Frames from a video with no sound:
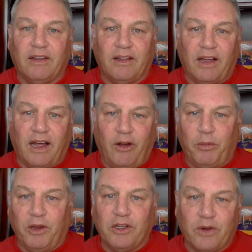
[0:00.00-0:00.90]
I
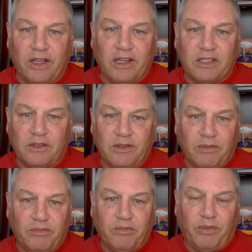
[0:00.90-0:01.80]
hope you enjoyed this
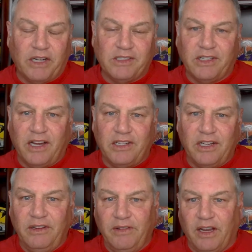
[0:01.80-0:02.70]

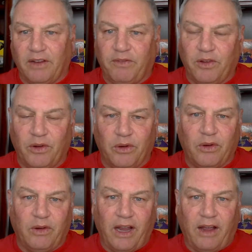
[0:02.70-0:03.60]
presentation. If
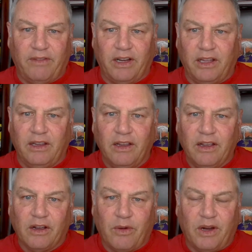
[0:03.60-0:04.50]
you have any
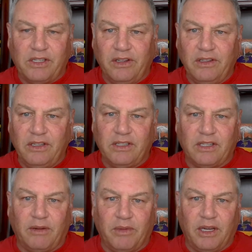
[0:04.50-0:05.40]
questions,
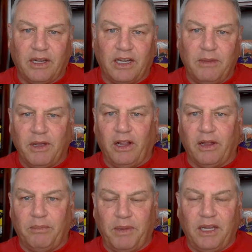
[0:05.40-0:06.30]
send me an email
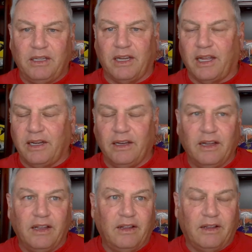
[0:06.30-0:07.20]
at
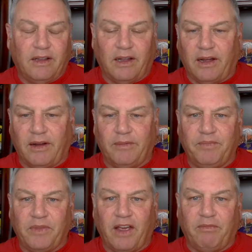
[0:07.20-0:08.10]

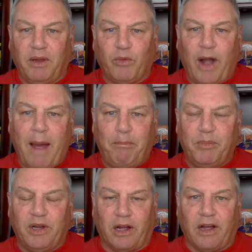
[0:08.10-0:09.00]

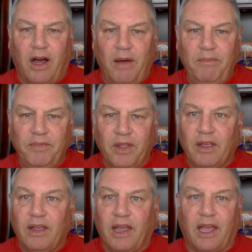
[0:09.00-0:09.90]
pete@fpwrap.com.
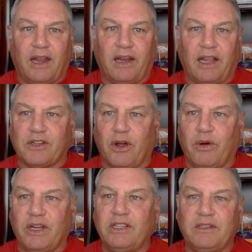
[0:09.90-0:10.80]
And as
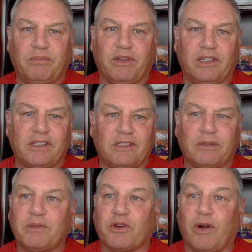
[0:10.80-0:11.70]
always, please
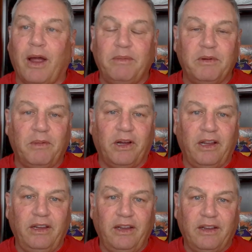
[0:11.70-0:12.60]
subscribe to
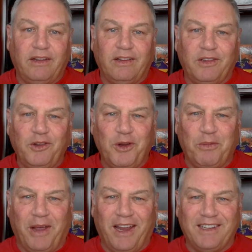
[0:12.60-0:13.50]
my YouTube
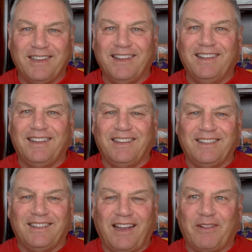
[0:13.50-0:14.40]
page.
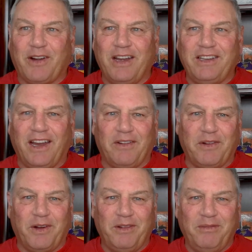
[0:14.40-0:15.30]
Have a great day,
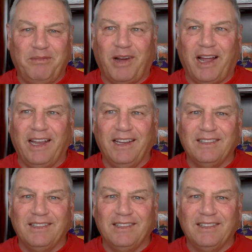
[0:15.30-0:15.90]
everyone. Bye.